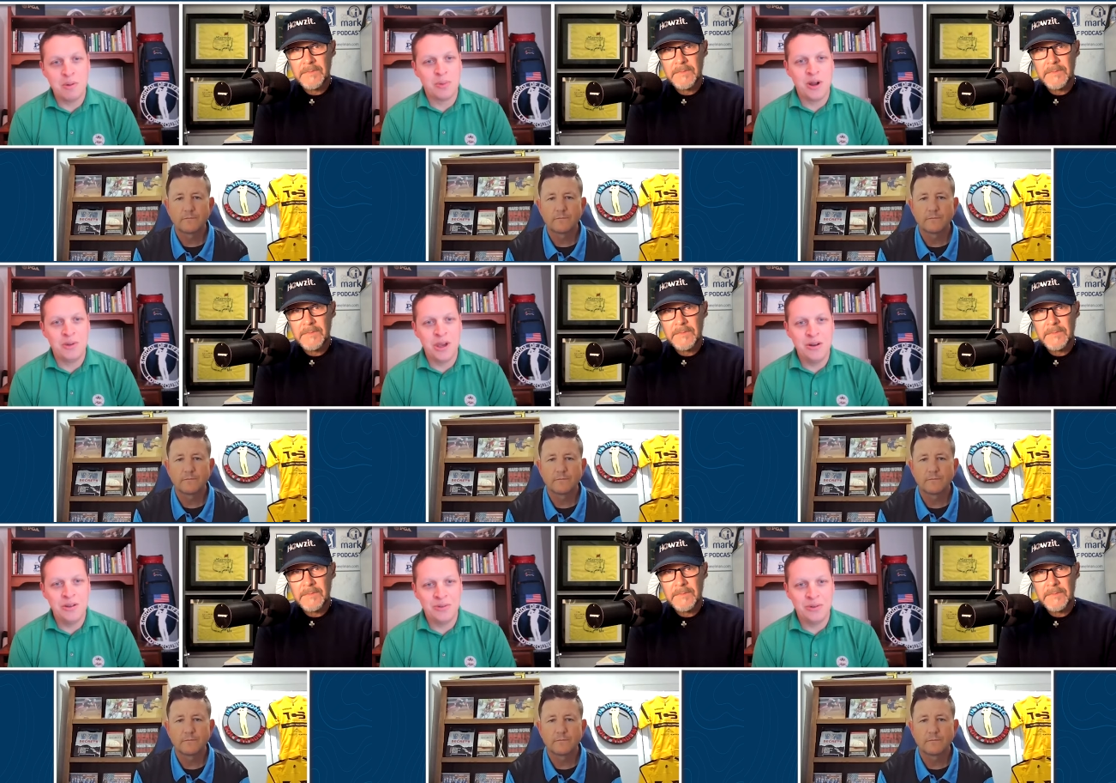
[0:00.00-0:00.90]
Speaker 1: a prime
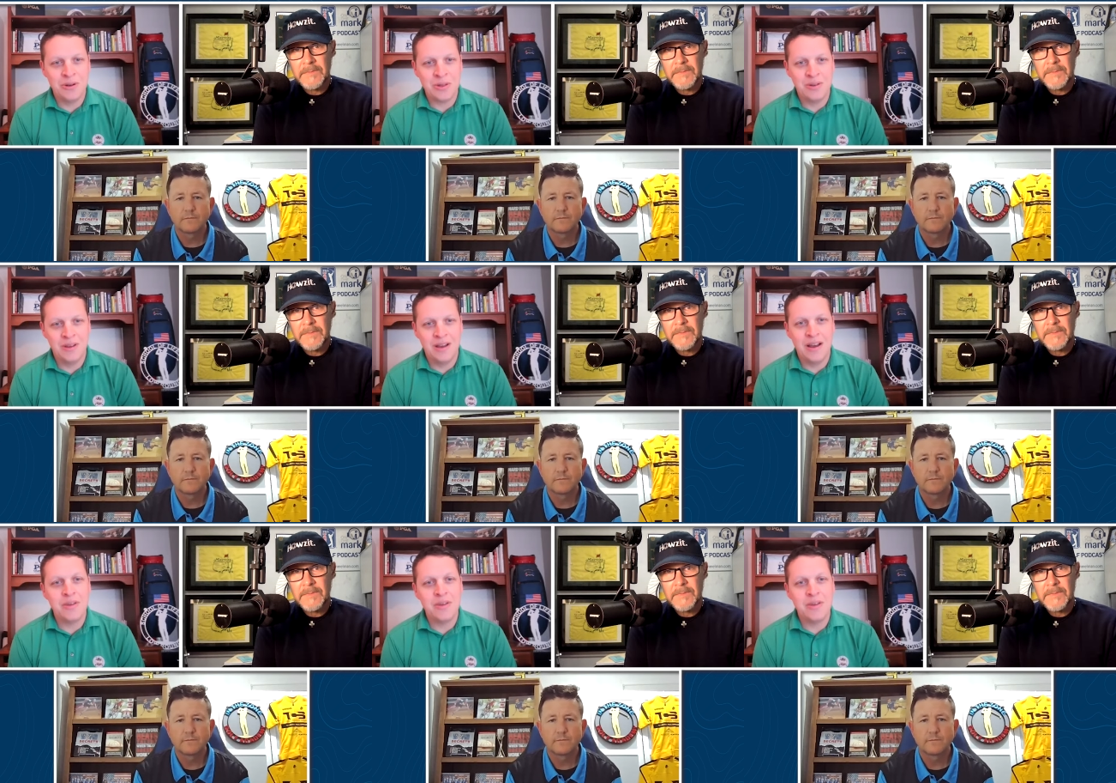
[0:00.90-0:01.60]
candidate for this. I